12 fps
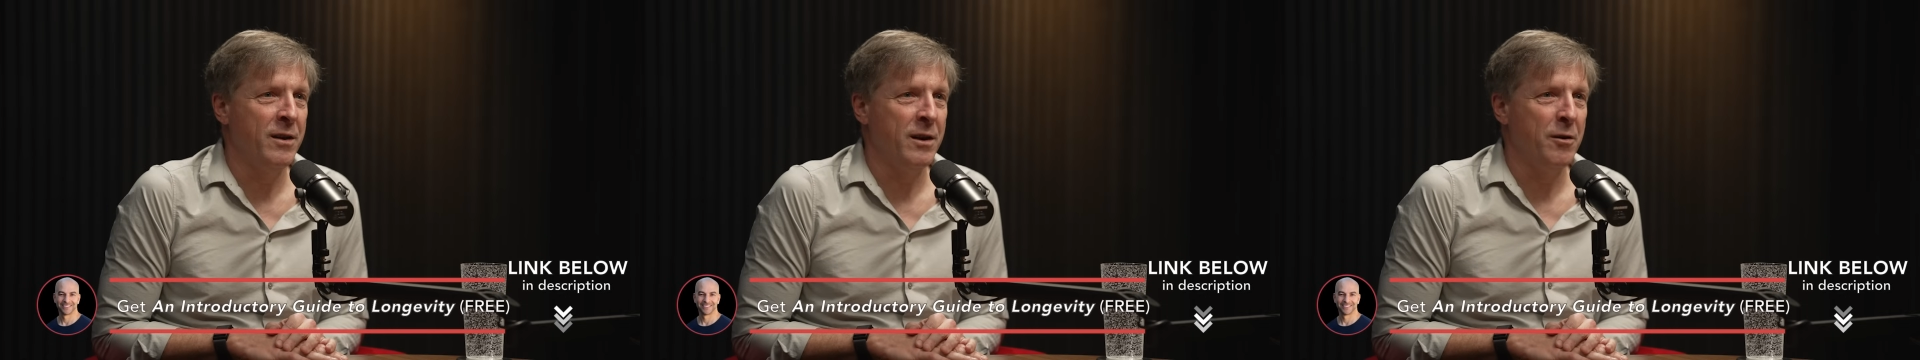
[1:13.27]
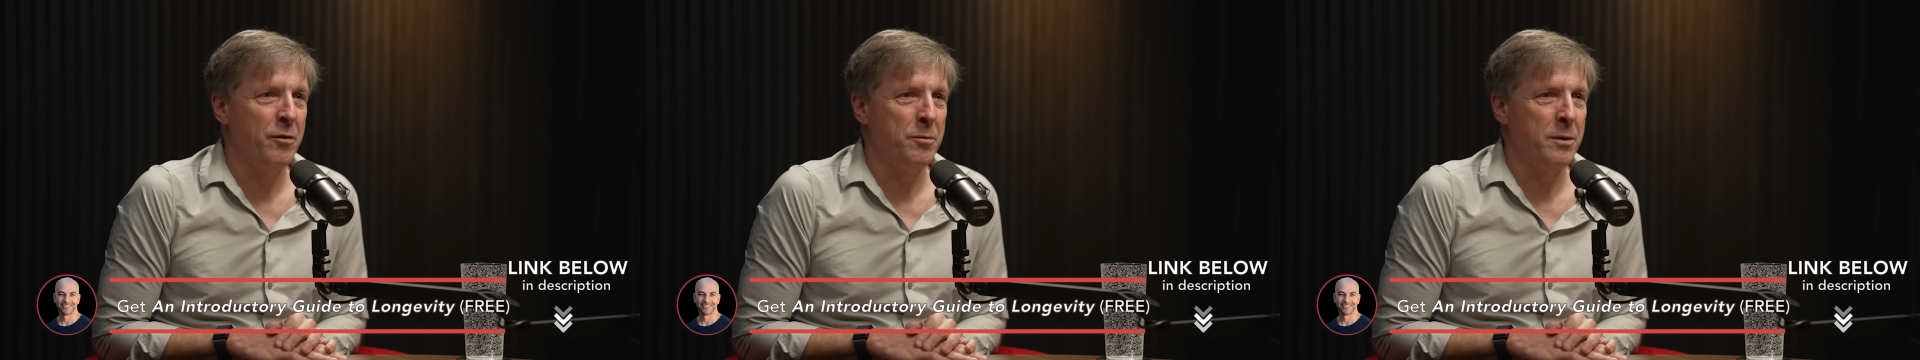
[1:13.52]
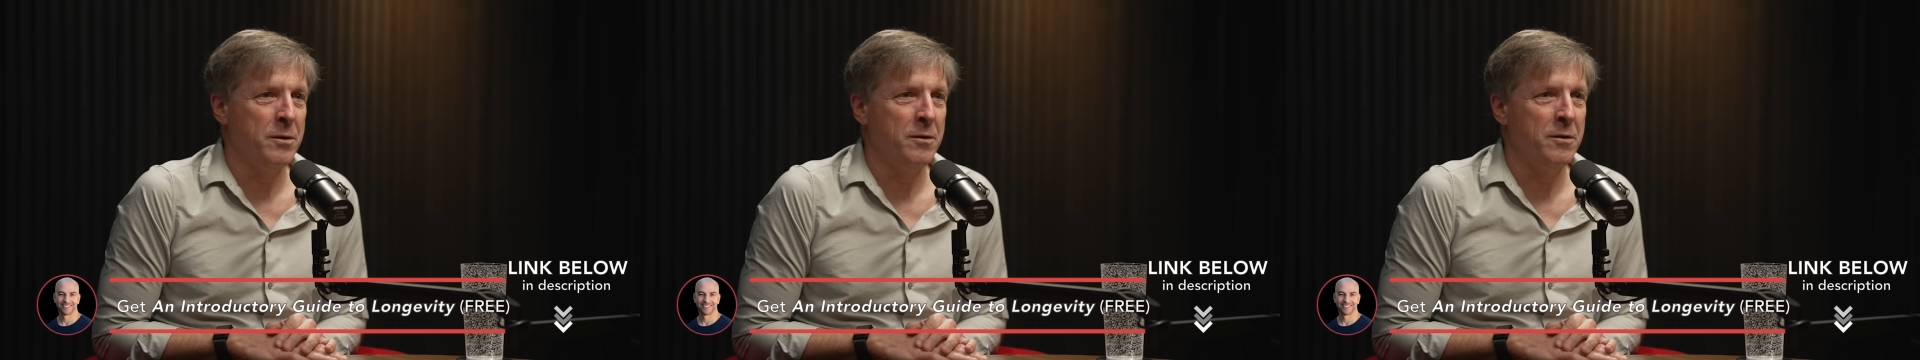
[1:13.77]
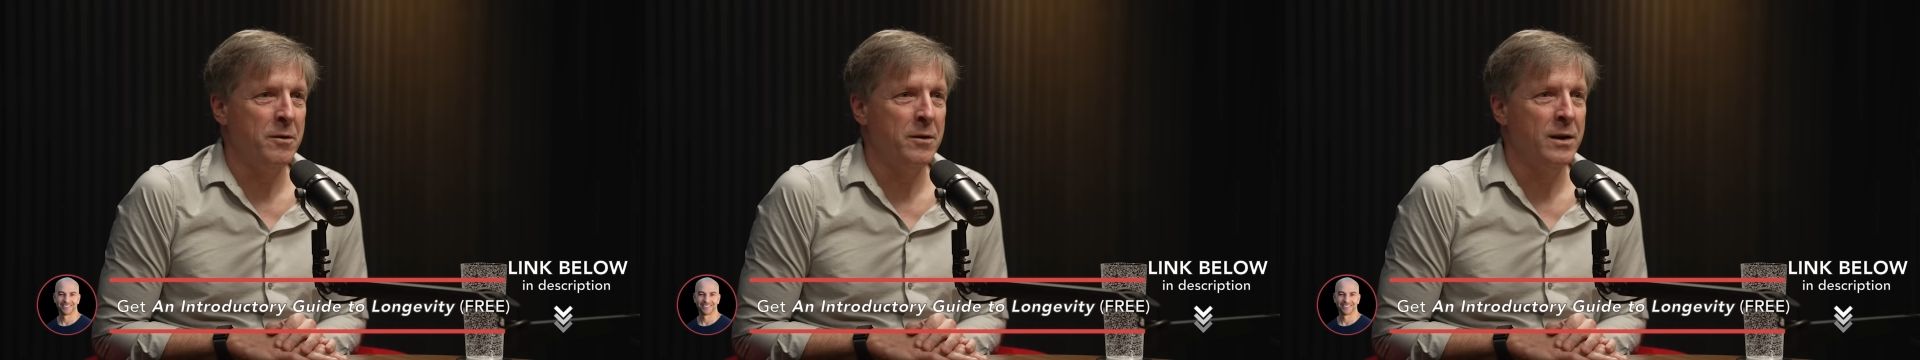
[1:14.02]
that knows what they're
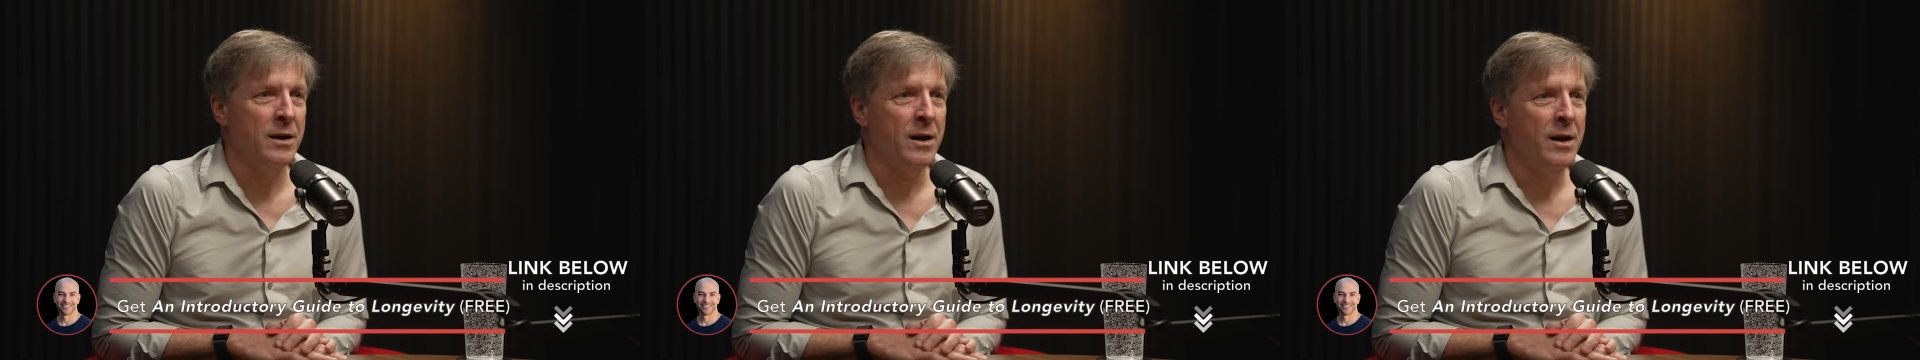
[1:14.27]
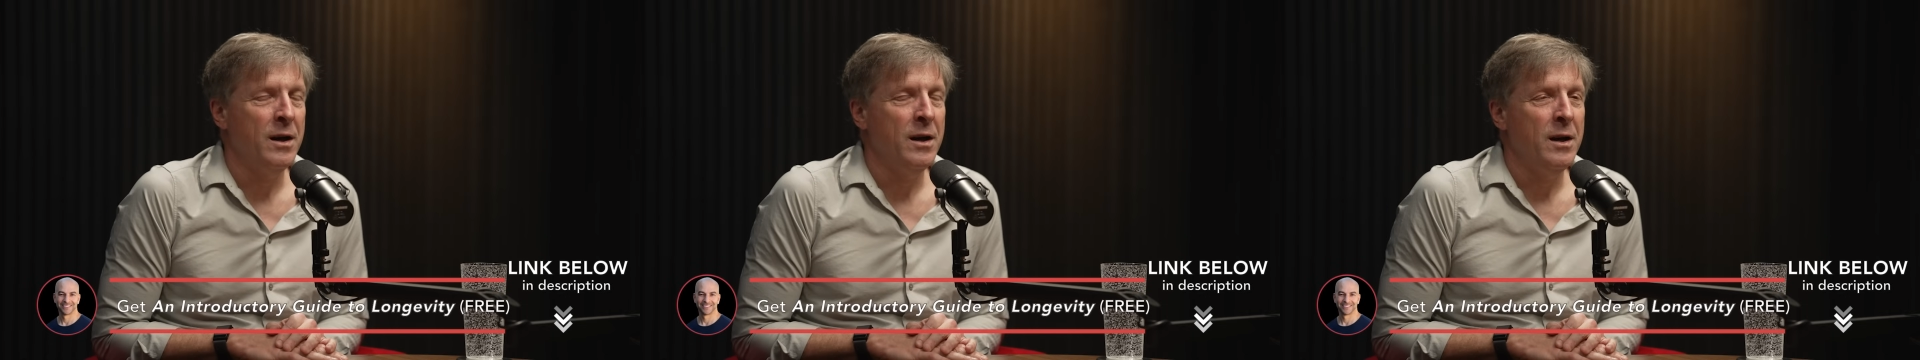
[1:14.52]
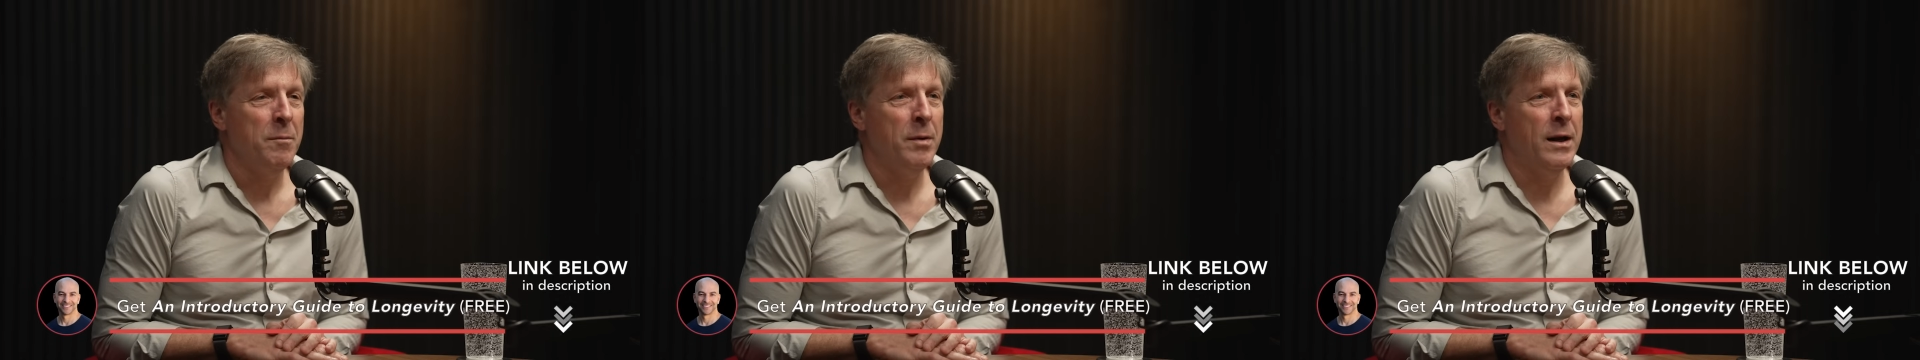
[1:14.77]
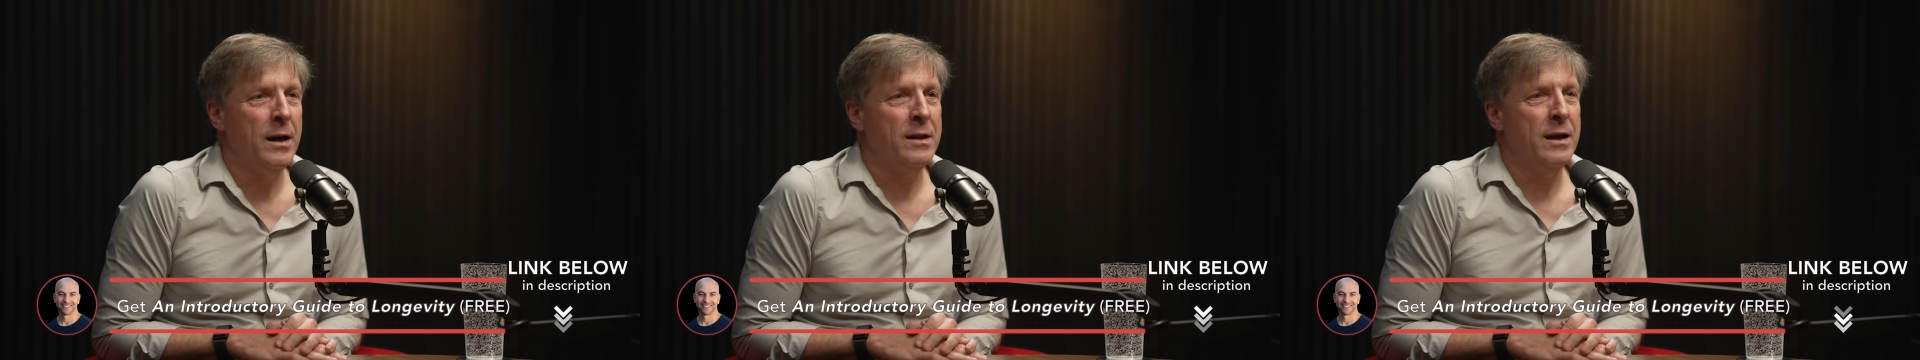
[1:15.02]
doing.
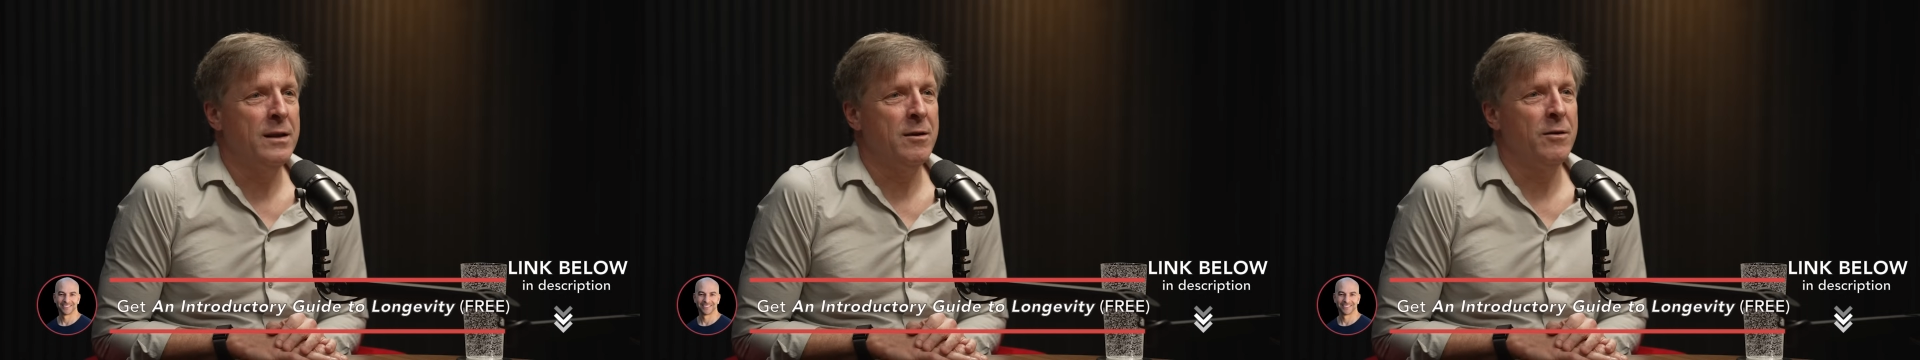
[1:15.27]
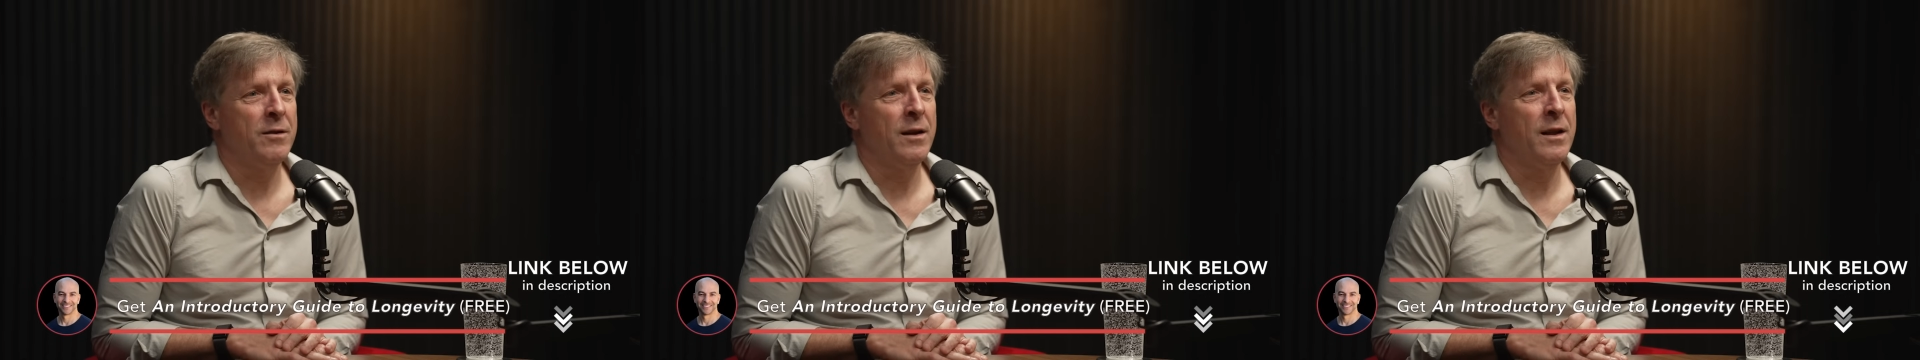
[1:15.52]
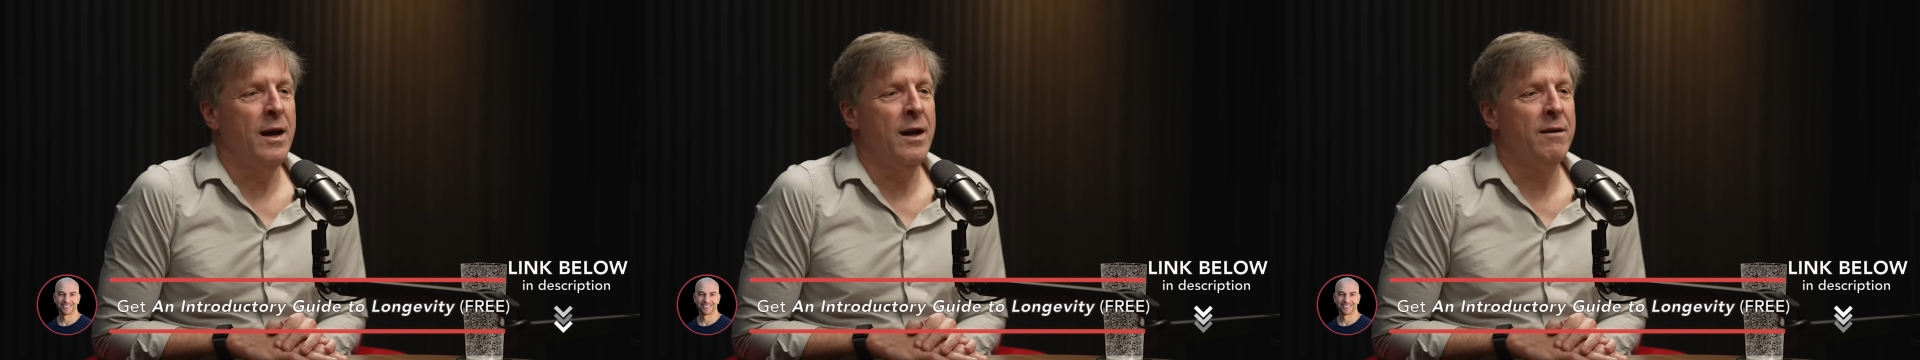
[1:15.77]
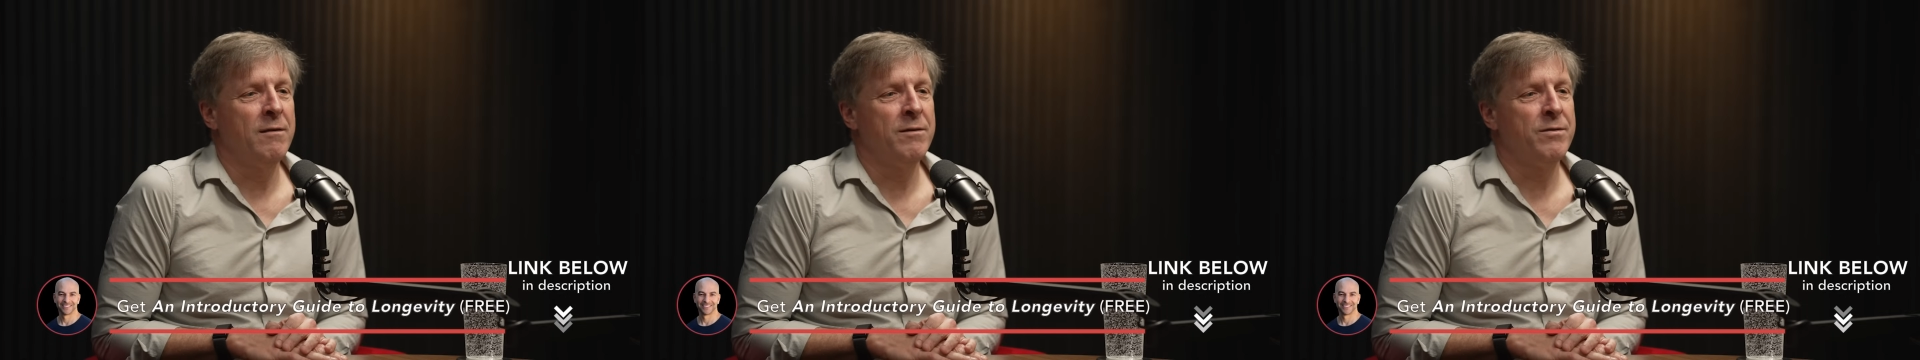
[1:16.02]
But I think there's a
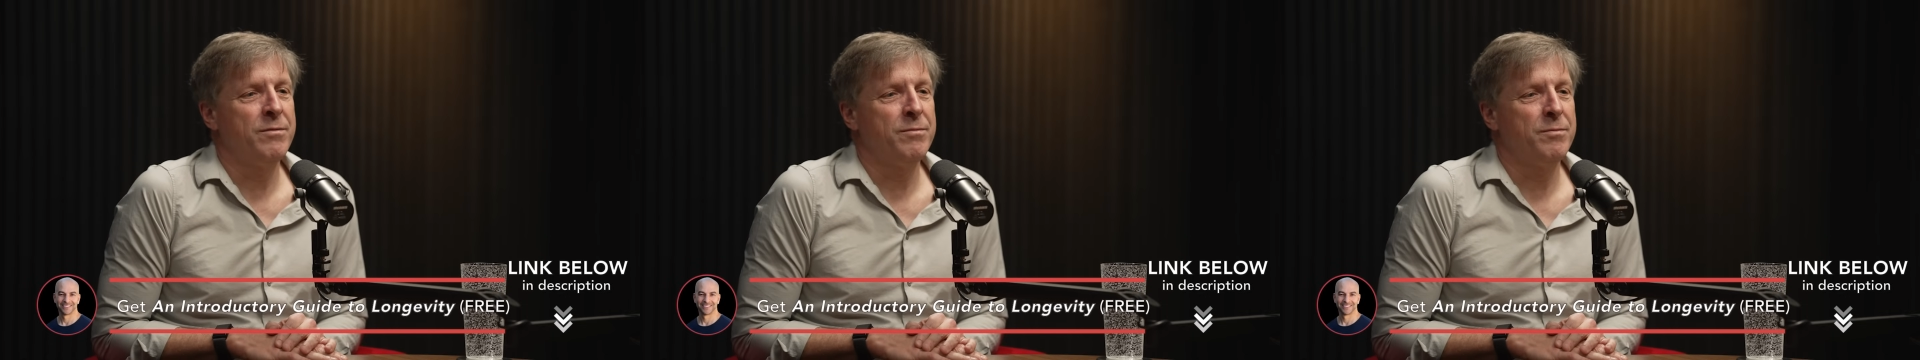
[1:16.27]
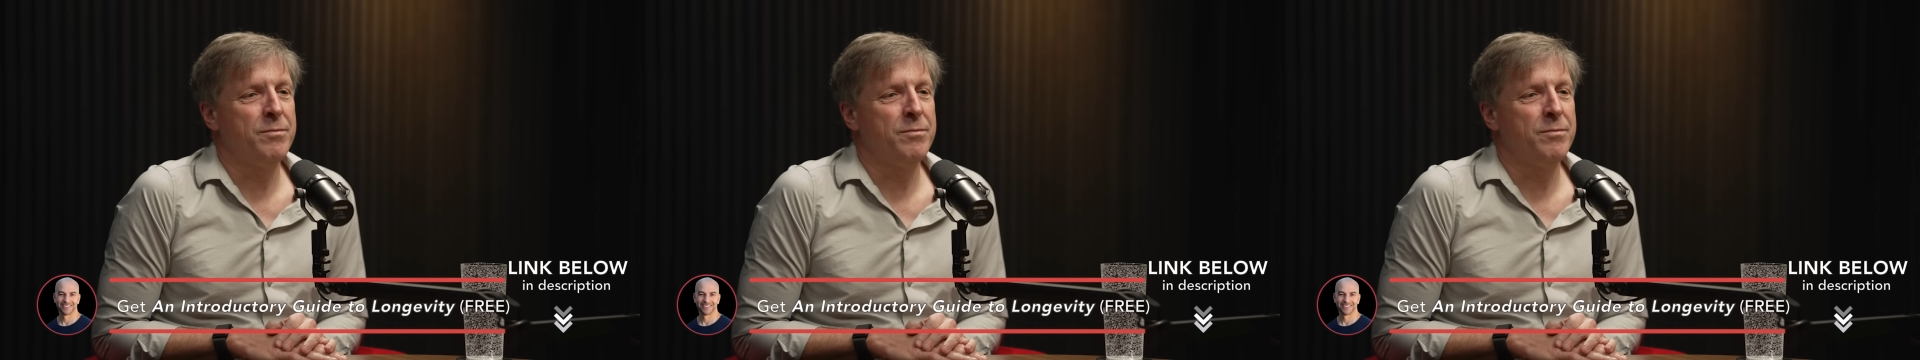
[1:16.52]
lot of